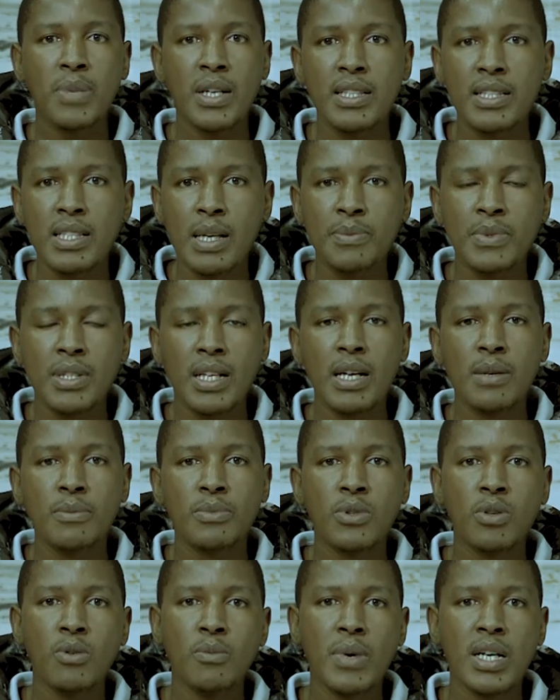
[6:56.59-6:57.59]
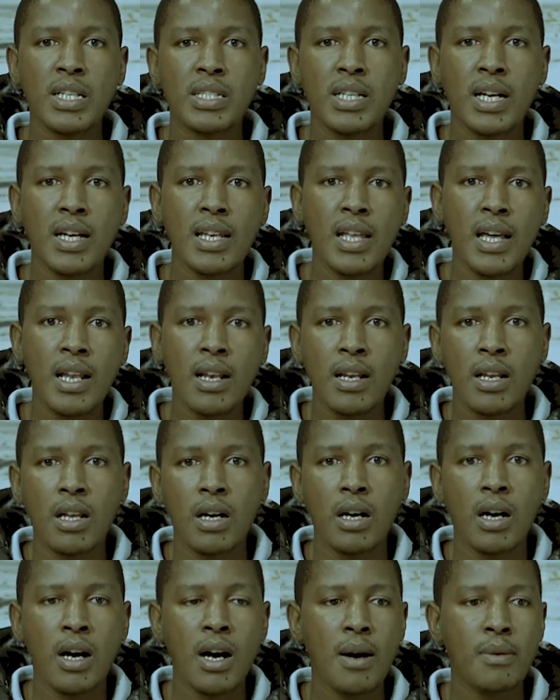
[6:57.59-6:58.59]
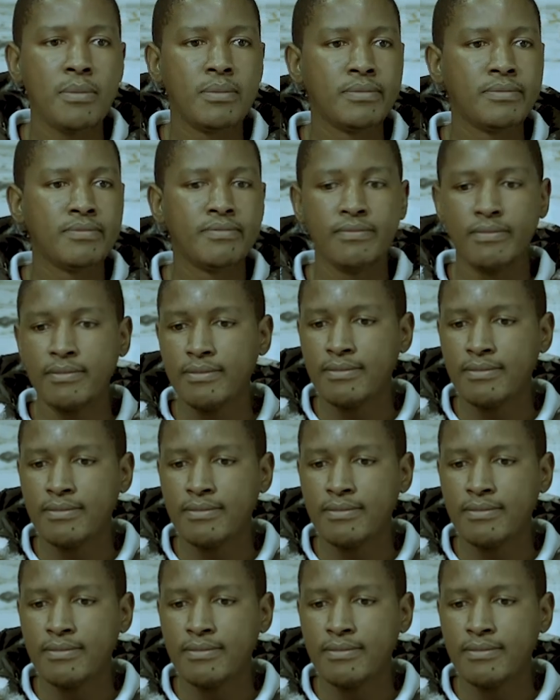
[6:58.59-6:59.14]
please subscribe to my channel um,